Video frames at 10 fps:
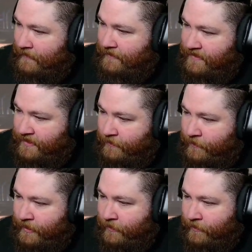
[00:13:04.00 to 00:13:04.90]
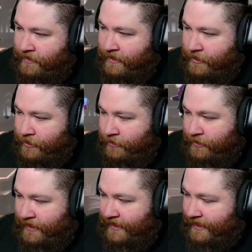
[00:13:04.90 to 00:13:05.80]
See, what they
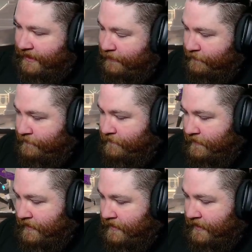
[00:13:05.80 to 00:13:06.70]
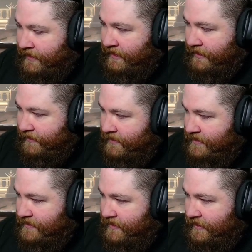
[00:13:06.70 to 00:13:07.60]
should have, again, this
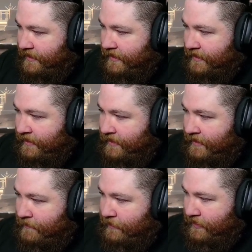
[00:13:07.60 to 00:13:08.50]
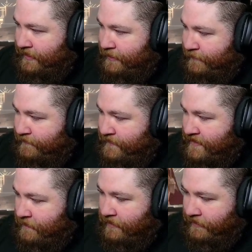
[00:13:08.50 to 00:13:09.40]
is a player
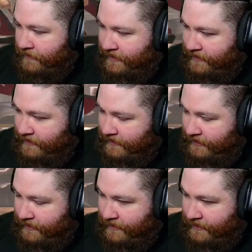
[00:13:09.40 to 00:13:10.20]
visibility thing.